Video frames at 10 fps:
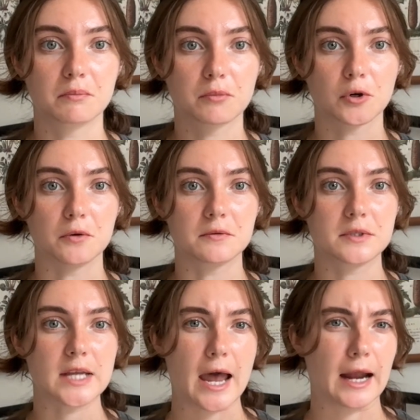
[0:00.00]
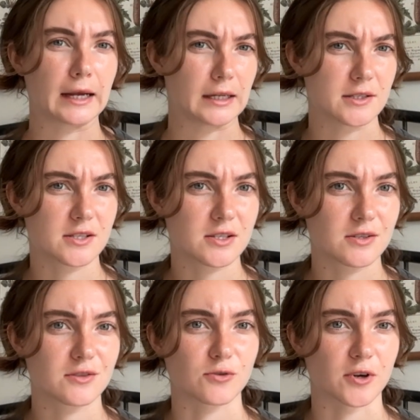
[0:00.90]
protagonist,
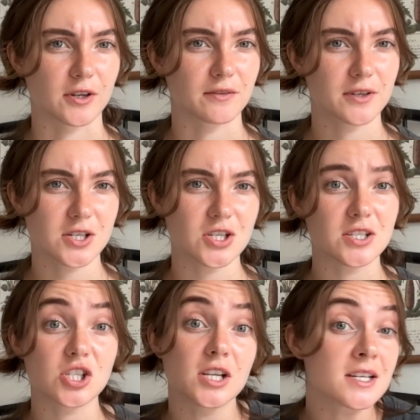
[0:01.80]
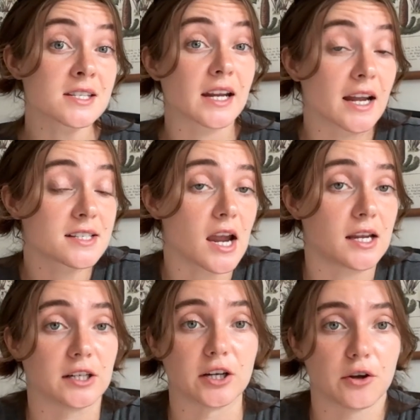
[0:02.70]
sort of, because she is an
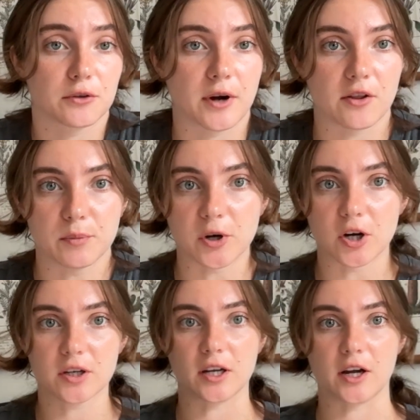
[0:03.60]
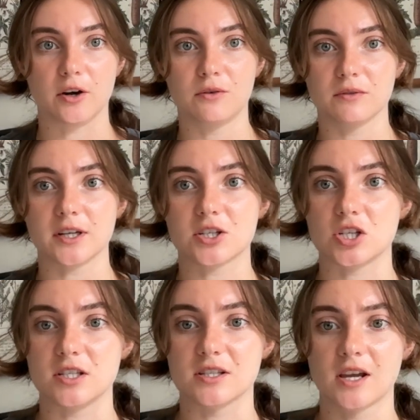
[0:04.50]
anti-hero throughout the book, you know, like
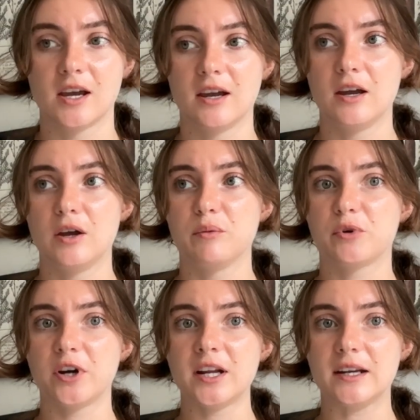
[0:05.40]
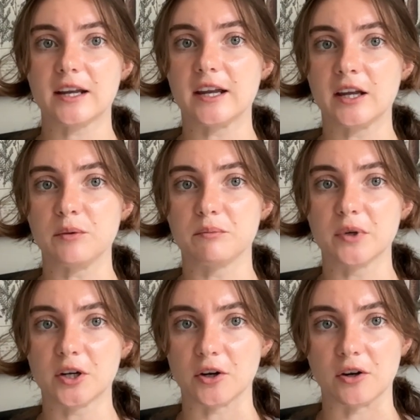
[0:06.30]
she's pretty dang
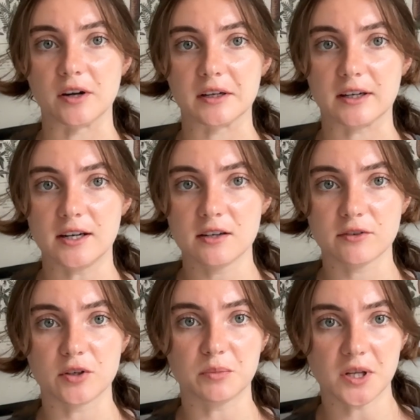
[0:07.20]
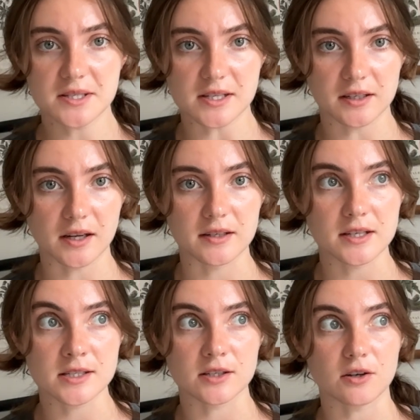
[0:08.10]
bitter and kind of unpleasant and
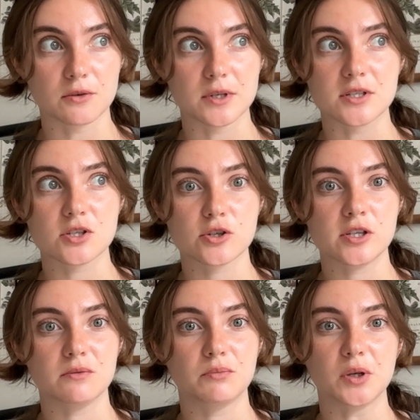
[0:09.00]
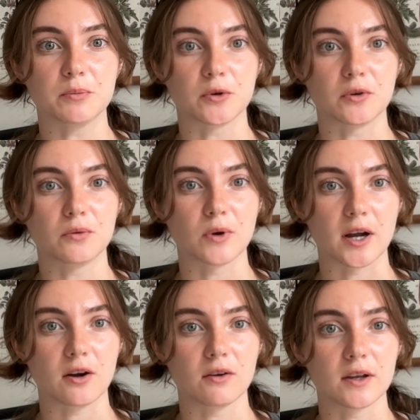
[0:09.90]
doesn't always treat people
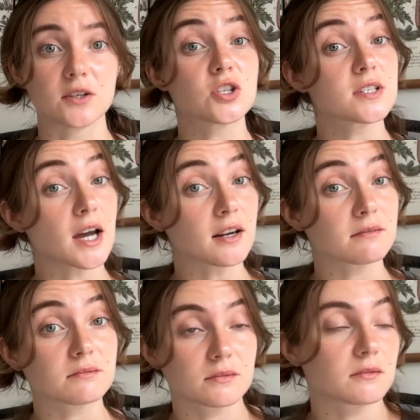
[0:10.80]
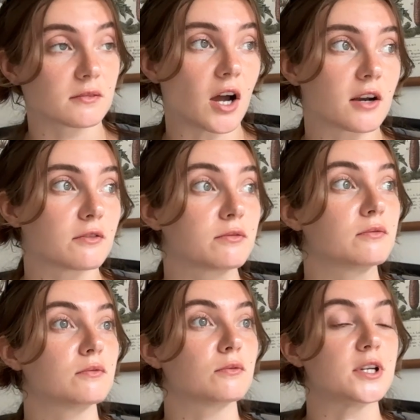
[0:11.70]
well, and she's got a lot of
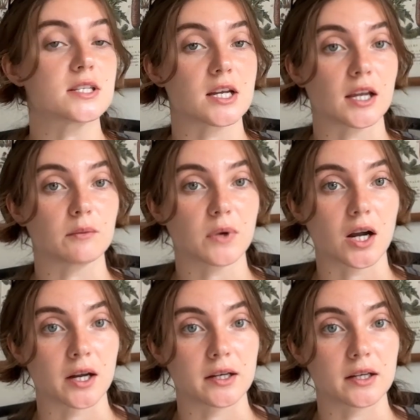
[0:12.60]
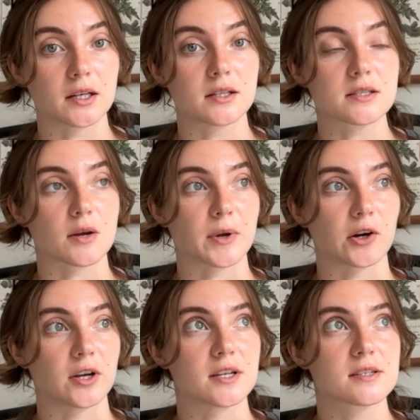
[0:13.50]
reasoning behind it in some
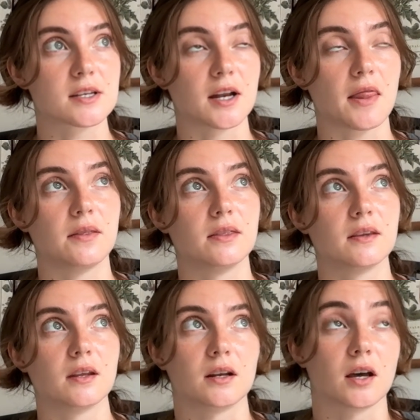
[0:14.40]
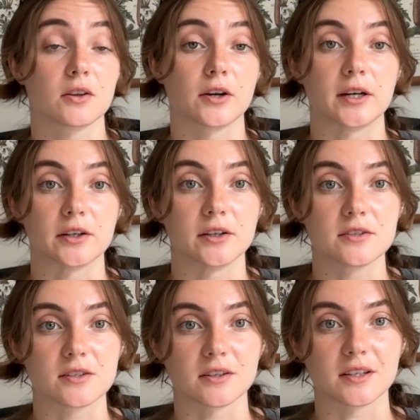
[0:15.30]
areas, and in other
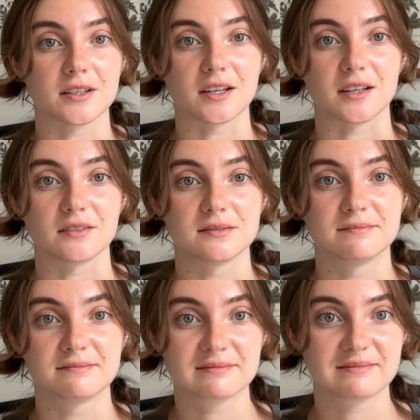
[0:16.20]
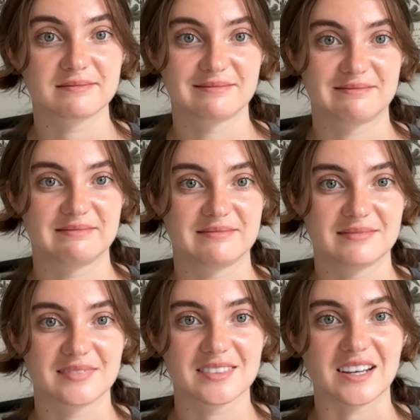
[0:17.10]
areas you're like, dang,
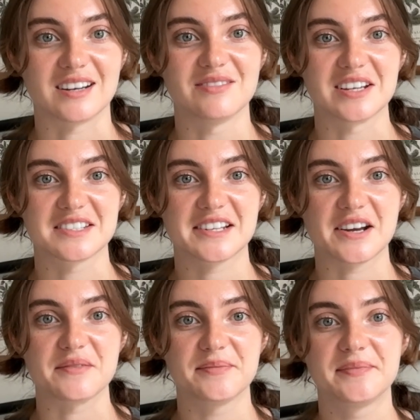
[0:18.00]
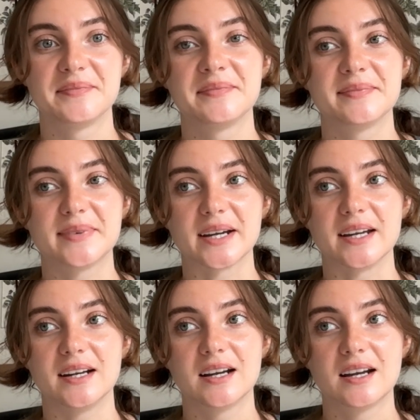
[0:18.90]
kind of messed up.
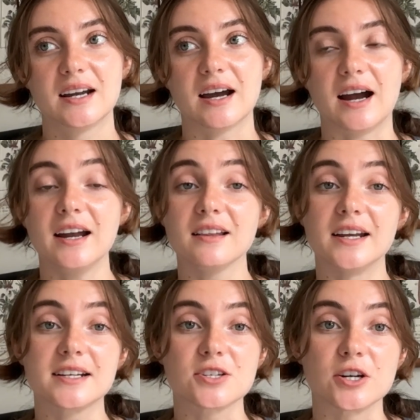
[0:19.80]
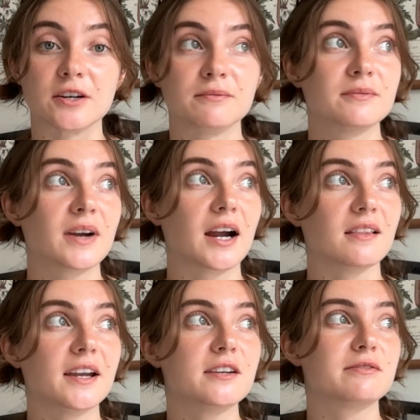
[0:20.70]
But I liked her. I
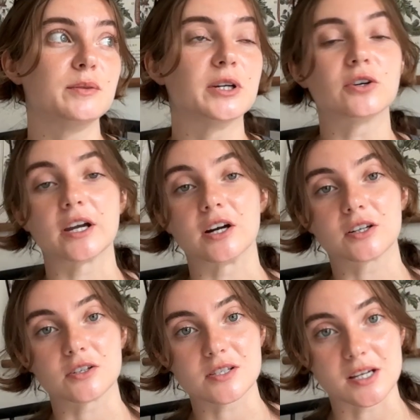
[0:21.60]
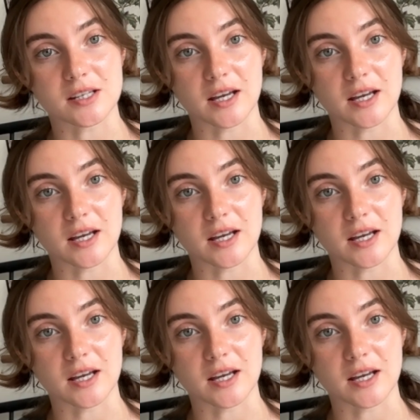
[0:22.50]
like female characters like